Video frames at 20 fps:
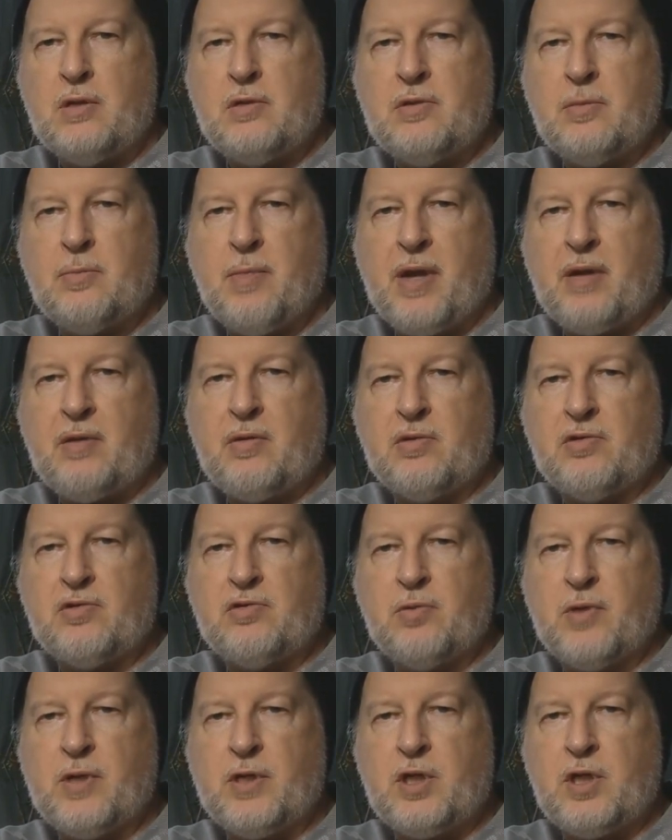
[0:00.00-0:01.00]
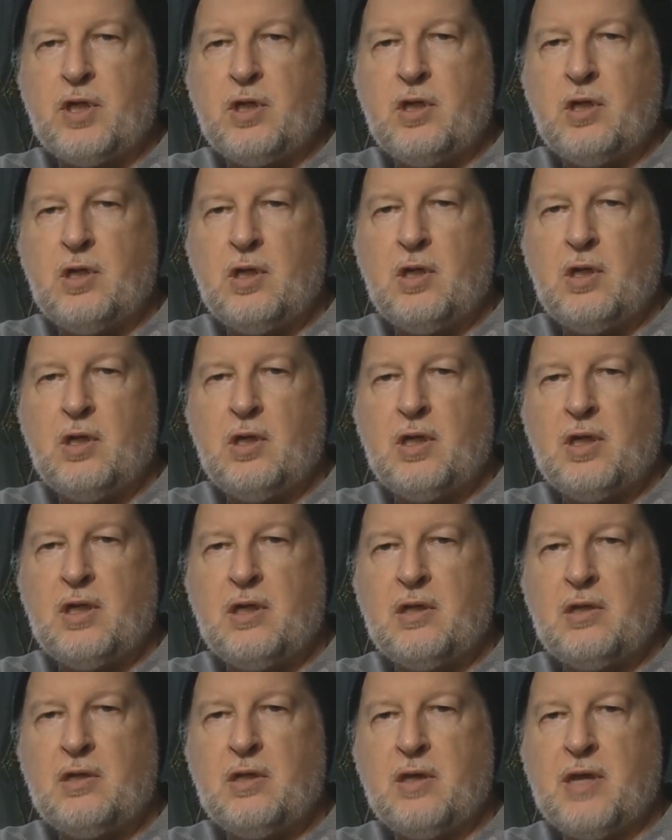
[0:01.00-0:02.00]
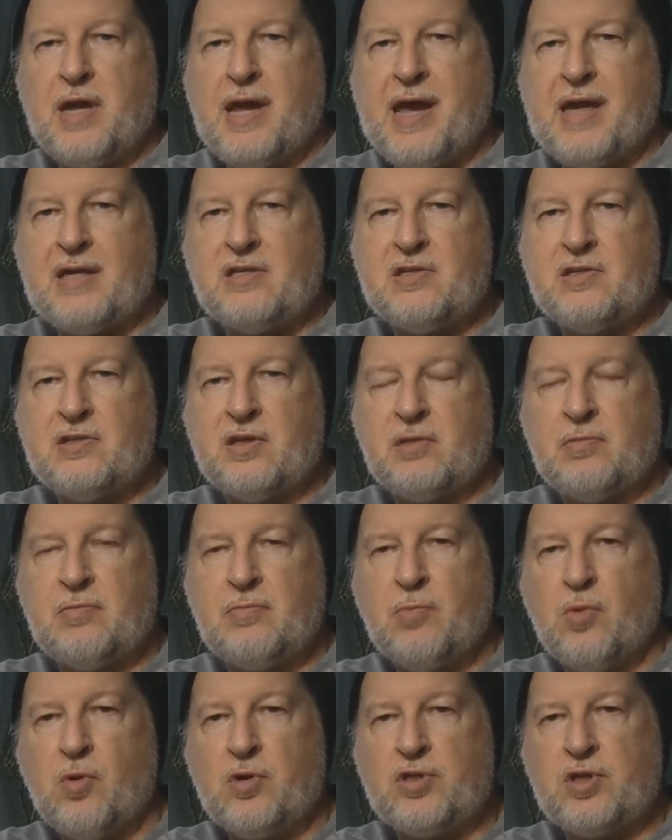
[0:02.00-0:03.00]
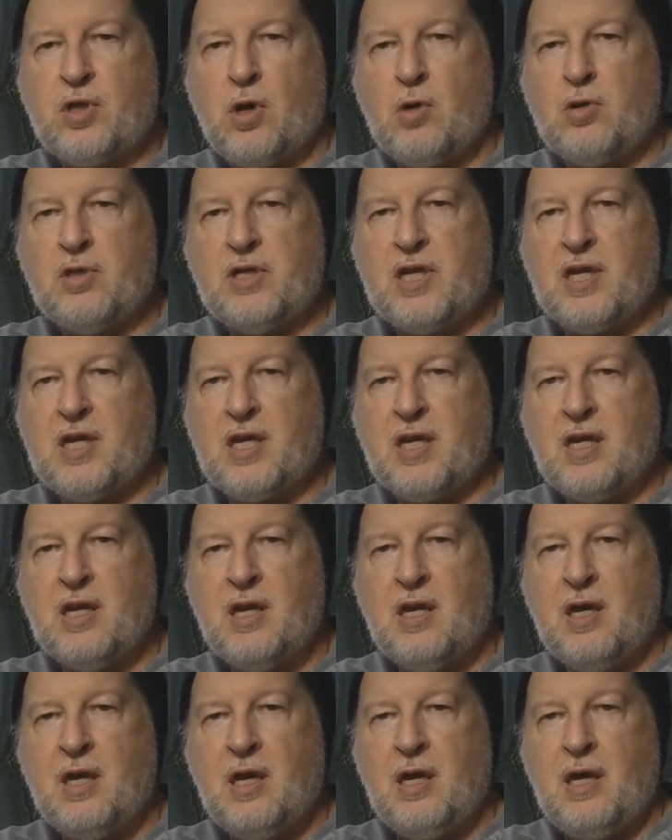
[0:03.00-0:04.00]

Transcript: It's a micro switch that acts as a Morse code key,